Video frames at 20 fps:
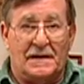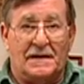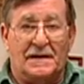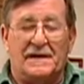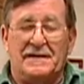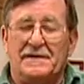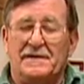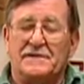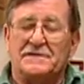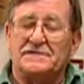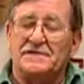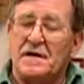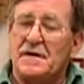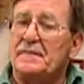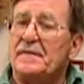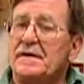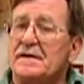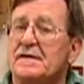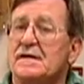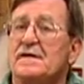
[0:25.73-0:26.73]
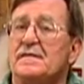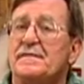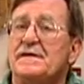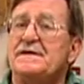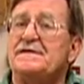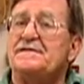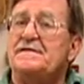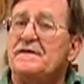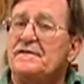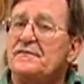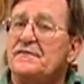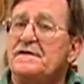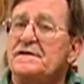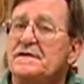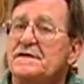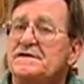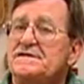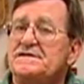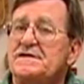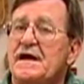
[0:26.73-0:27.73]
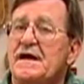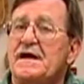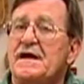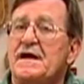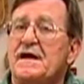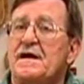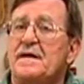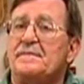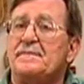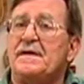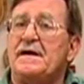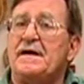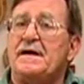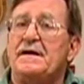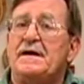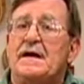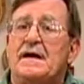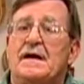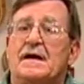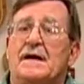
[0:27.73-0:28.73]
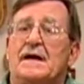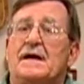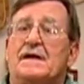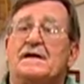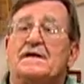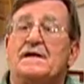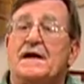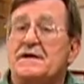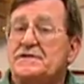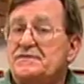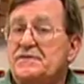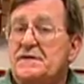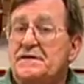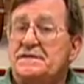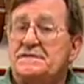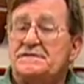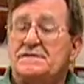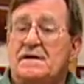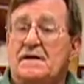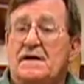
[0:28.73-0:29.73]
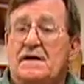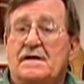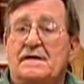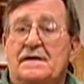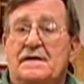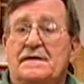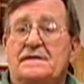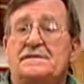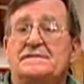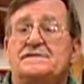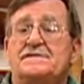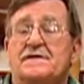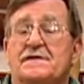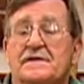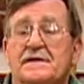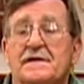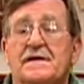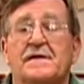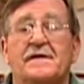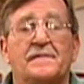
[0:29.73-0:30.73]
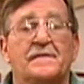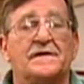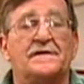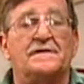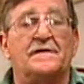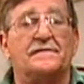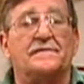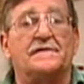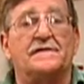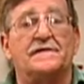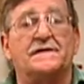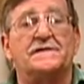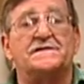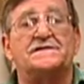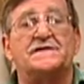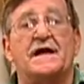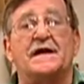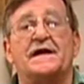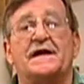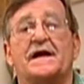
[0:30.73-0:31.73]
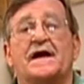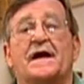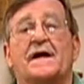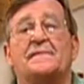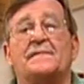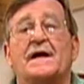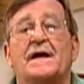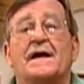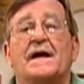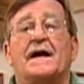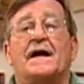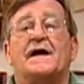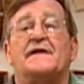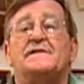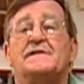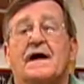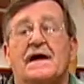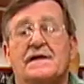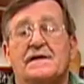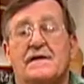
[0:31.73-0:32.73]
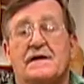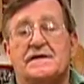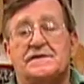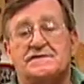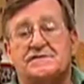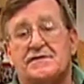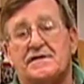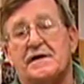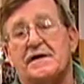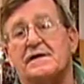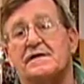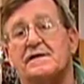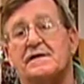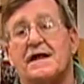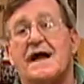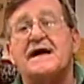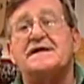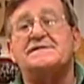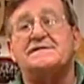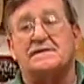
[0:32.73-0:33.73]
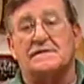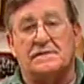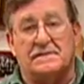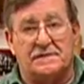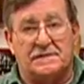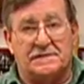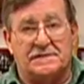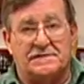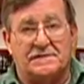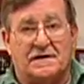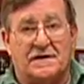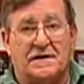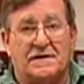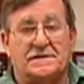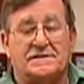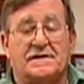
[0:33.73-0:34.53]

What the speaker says: There's going to be a little bit different than setting up an electric guitar, and certainly going to be different than setting up a nylon string classical guitar.